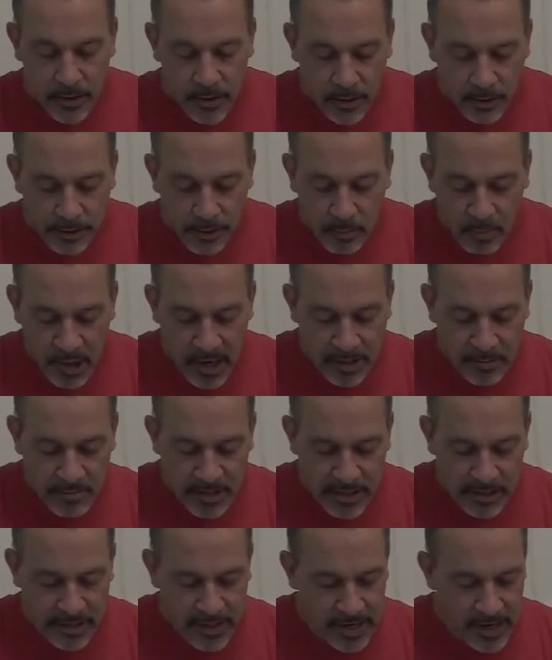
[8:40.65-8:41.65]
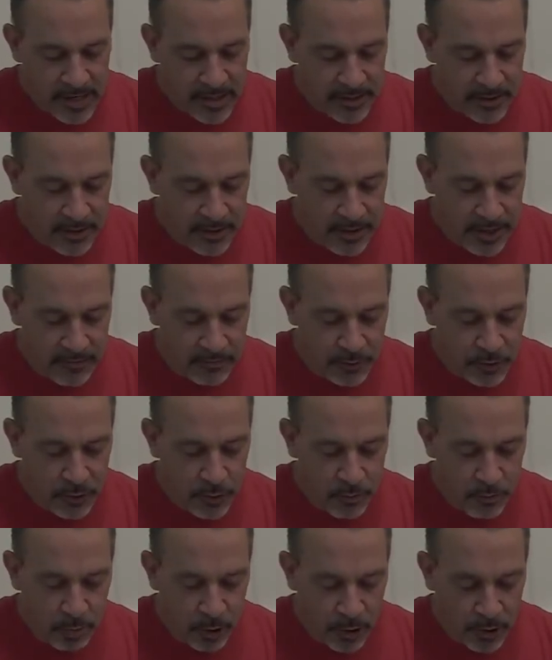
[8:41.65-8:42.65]
On the bottom of the tank, you're going to have
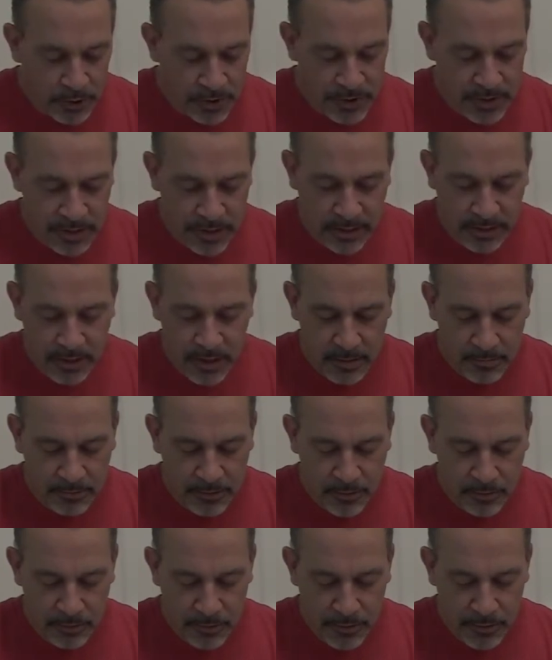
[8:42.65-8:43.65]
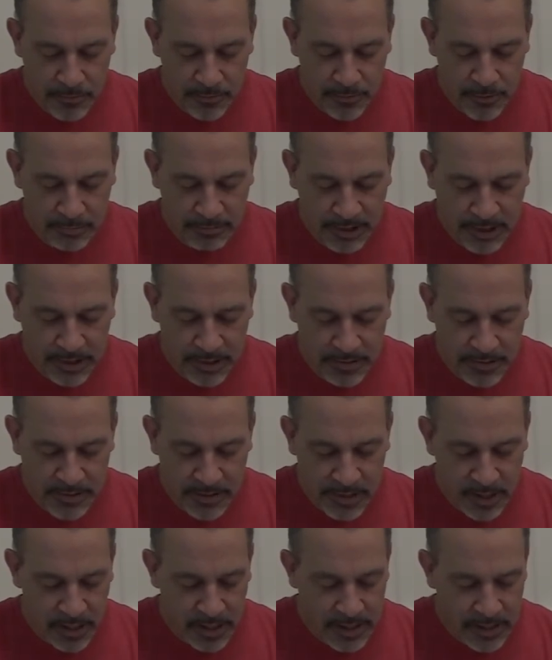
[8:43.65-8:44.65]
two bolts that come through from the
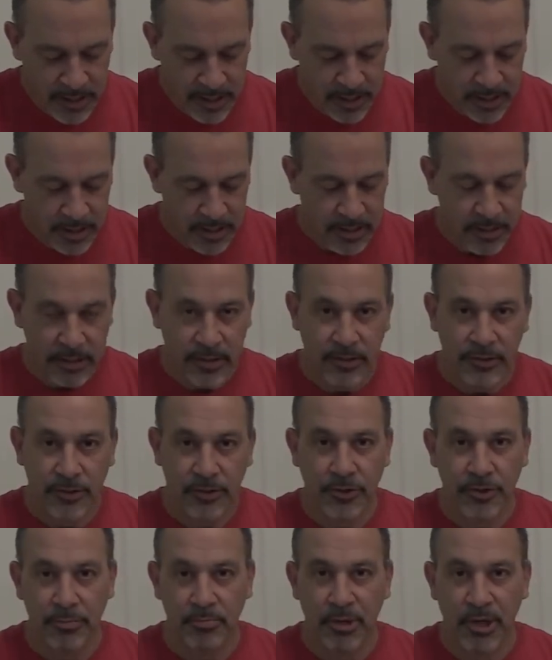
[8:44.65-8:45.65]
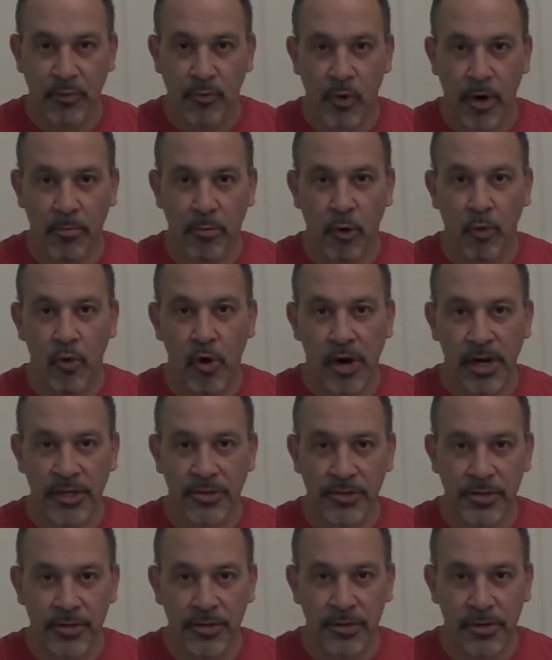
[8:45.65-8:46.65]
inside. There should be a rubber
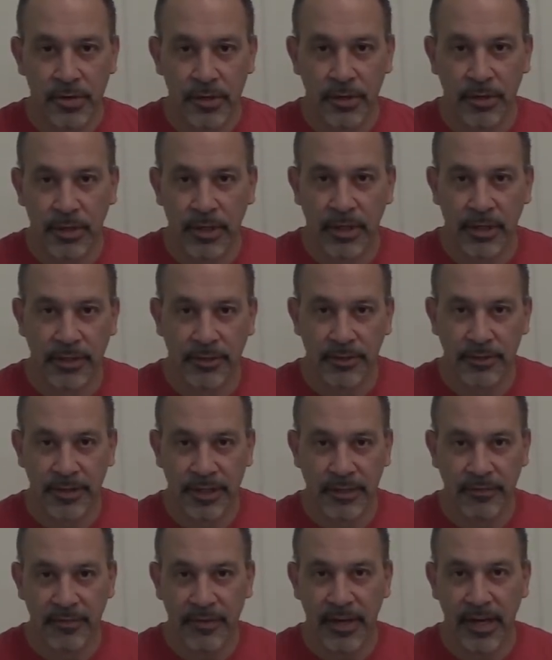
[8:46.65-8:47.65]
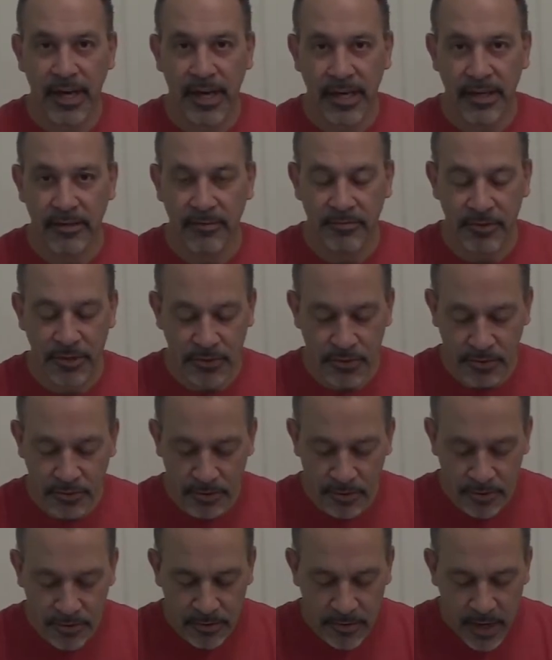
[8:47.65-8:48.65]
washer underneath the head of the
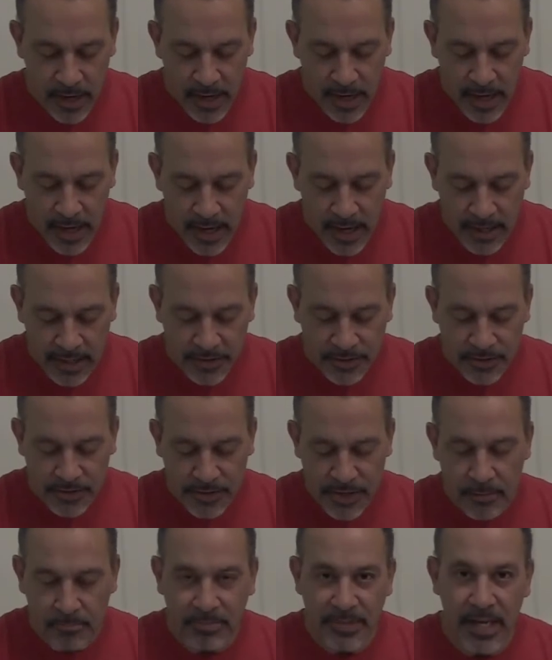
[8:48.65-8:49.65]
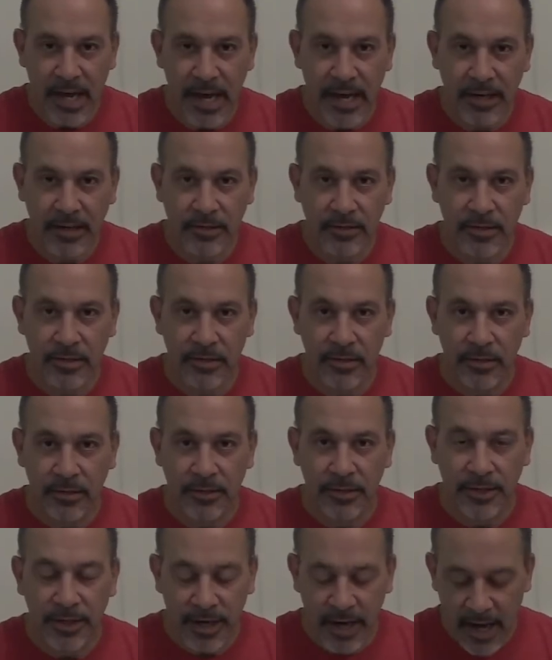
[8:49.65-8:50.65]
screw. Some tanks,
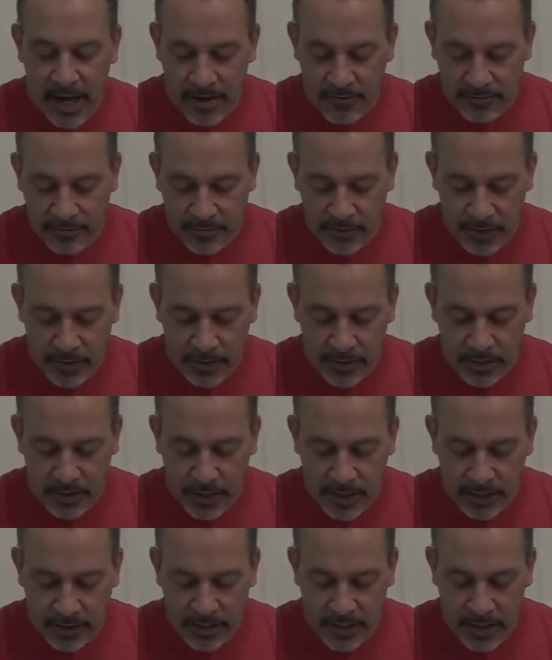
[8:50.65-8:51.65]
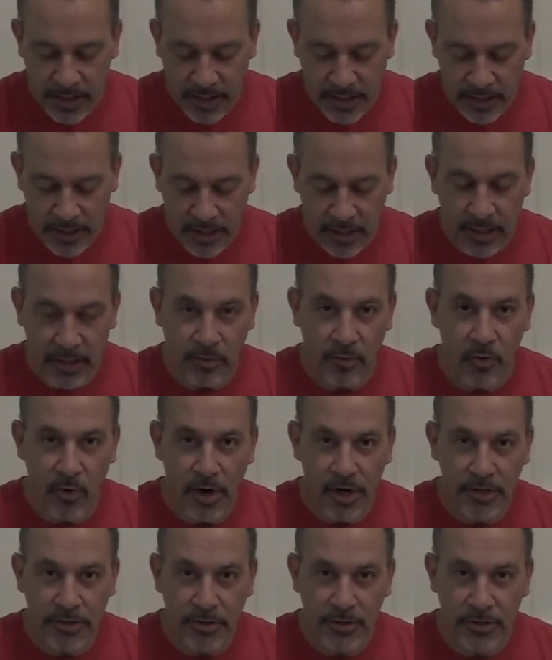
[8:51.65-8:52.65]
you're going to have a nut and a
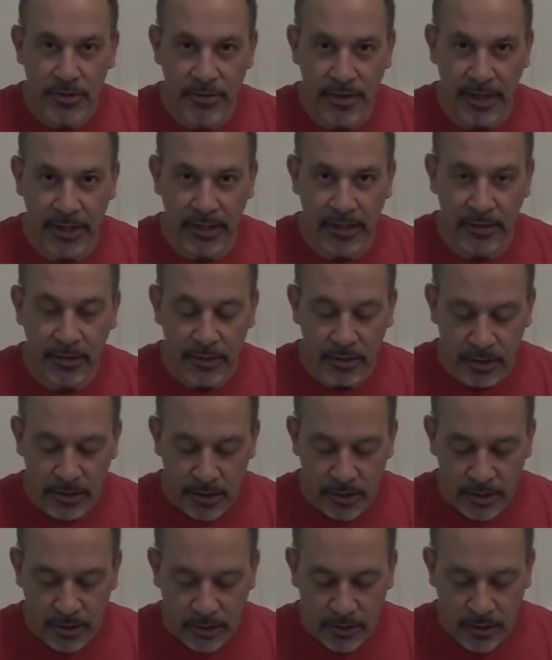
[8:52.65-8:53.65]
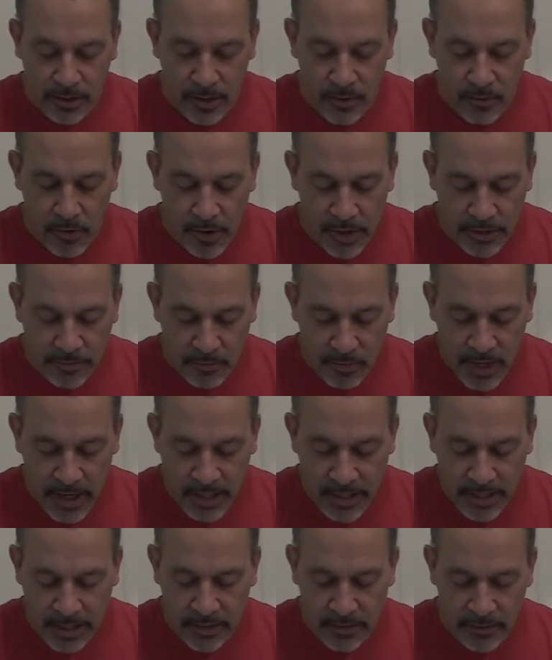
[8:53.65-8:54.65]
washer that go on
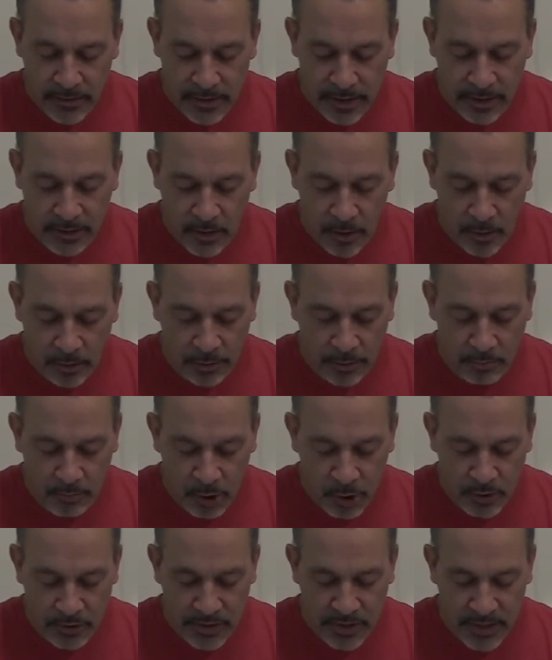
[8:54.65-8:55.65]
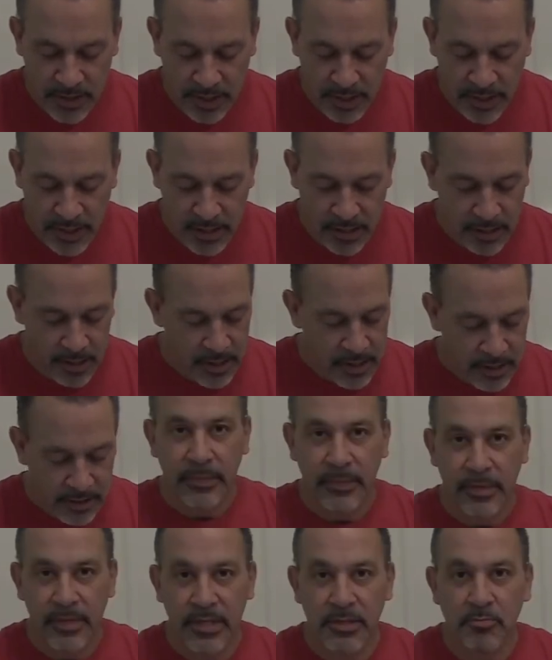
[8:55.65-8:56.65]
right here that hold the bolts tight.
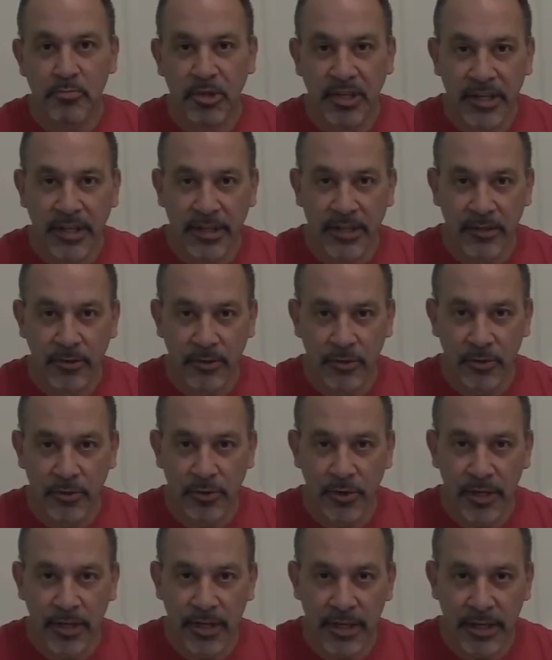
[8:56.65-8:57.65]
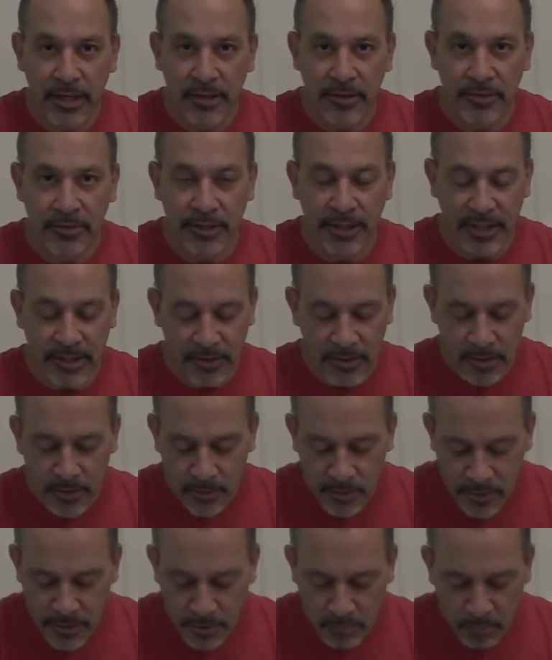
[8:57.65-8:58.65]
This particular toilet, you don't need
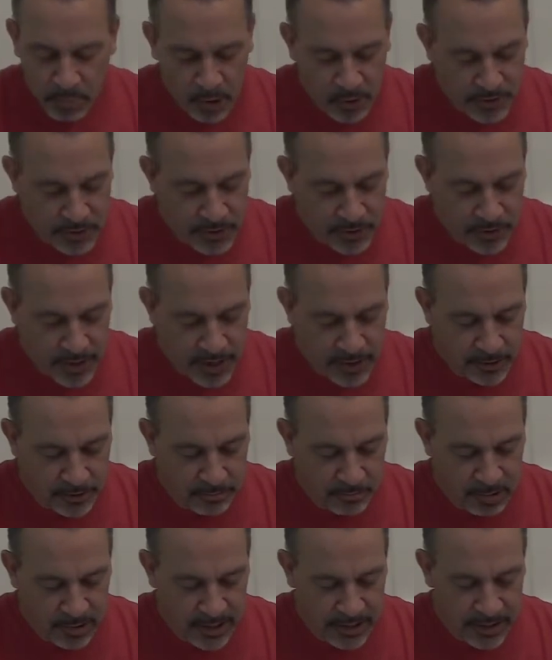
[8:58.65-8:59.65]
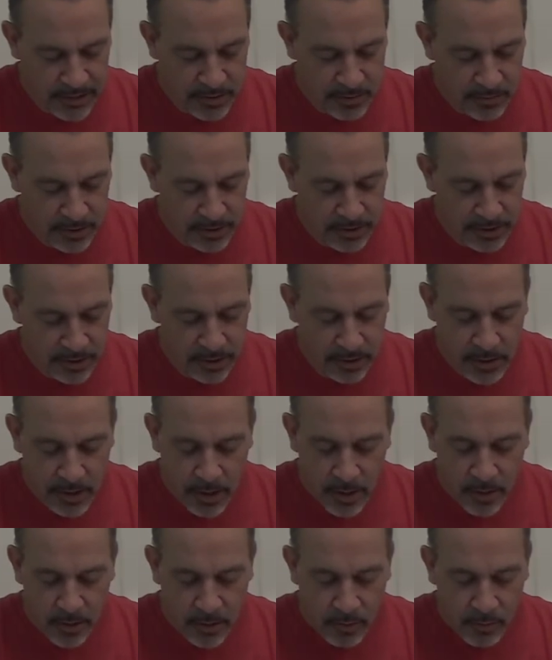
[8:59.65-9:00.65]
those. The bolts are held in place with the
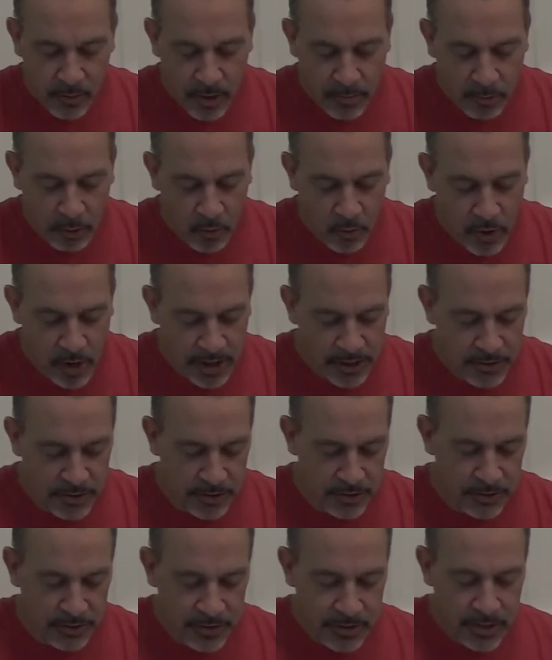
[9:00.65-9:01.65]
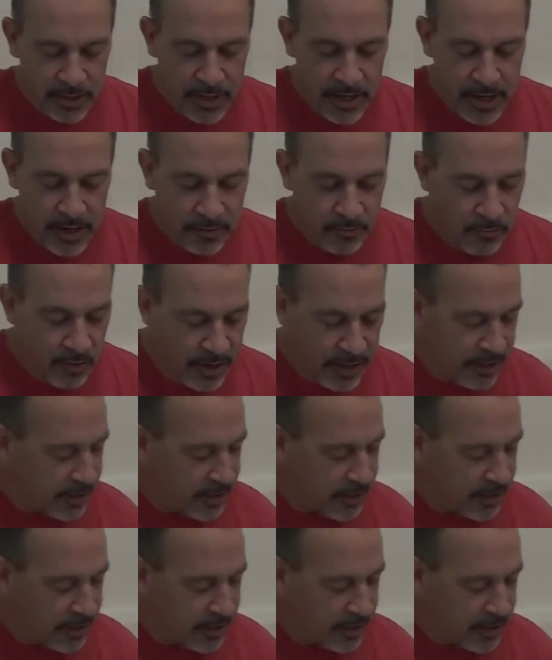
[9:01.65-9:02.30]
rubber washers. And right